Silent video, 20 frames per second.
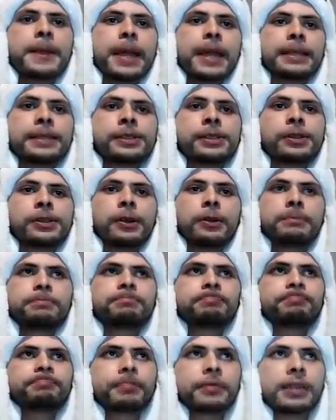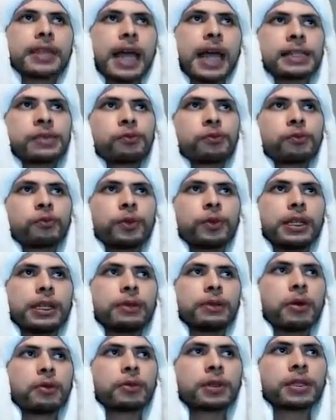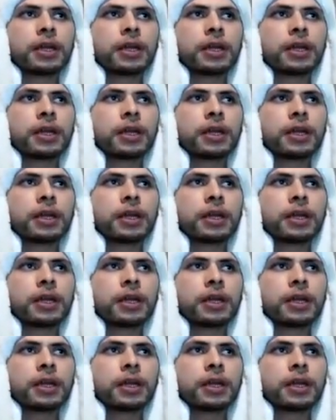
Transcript: And so that's really what we're